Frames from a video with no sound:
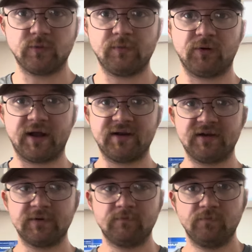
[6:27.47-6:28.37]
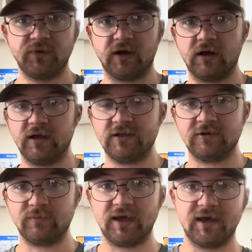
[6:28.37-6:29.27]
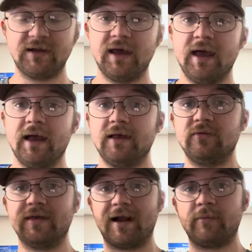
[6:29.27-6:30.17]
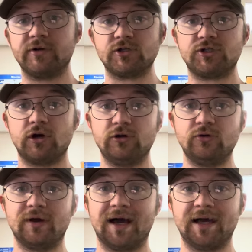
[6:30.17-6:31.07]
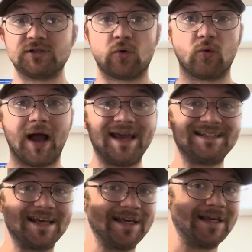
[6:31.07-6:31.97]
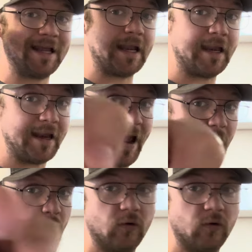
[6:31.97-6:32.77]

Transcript: will be planted in the bed that I'm going to show you guys right now.